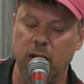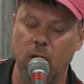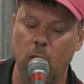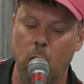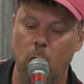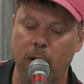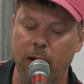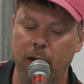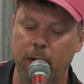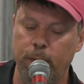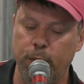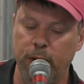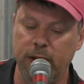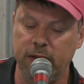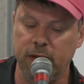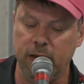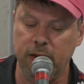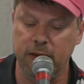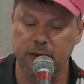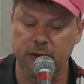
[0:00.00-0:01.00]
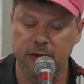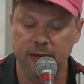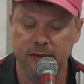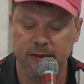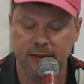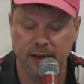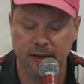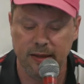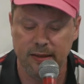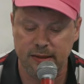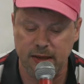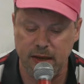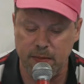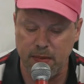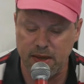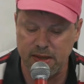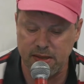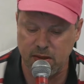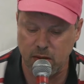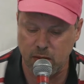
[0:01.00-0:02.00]
while pretending that they
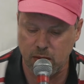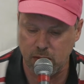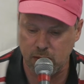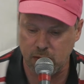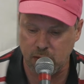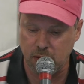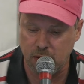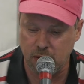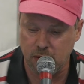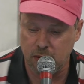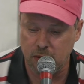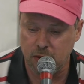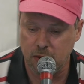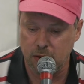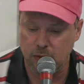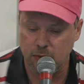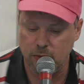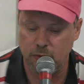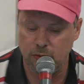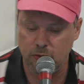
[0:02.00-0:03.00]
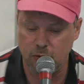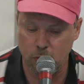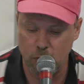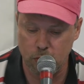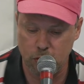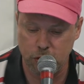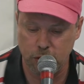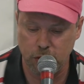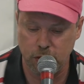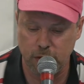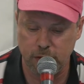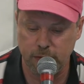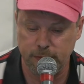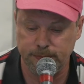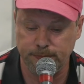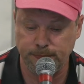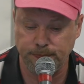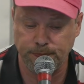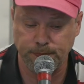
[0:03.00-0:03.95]
mastered the solution